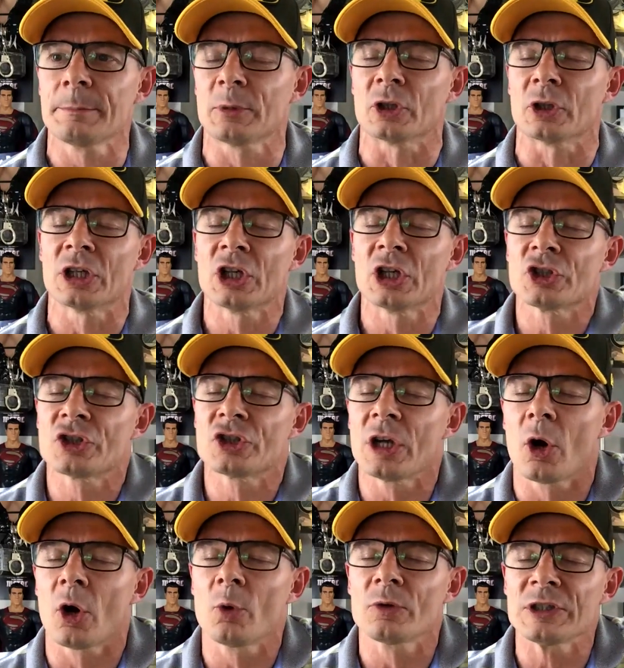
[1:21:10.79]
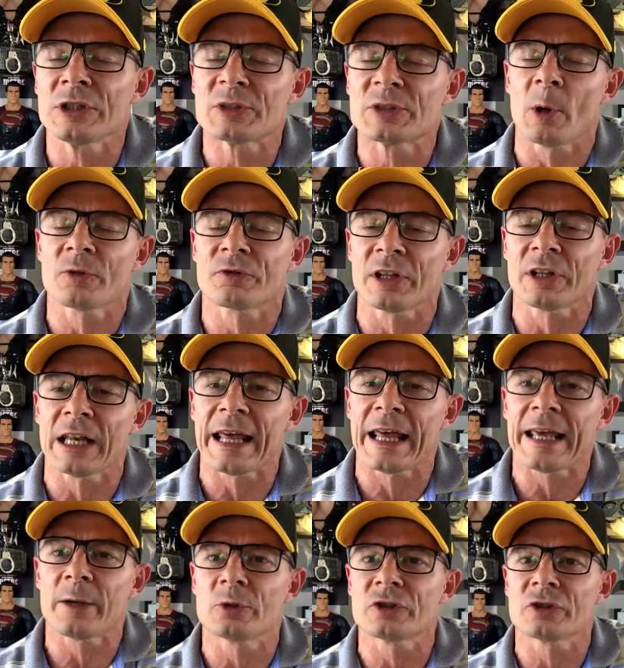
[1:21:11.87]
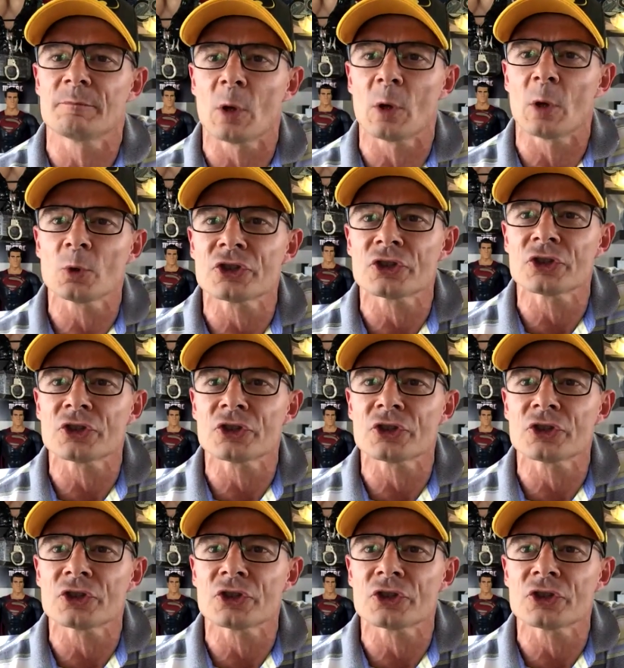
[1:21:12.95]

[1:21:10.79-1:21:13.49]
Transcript: She only spoke the language of motion.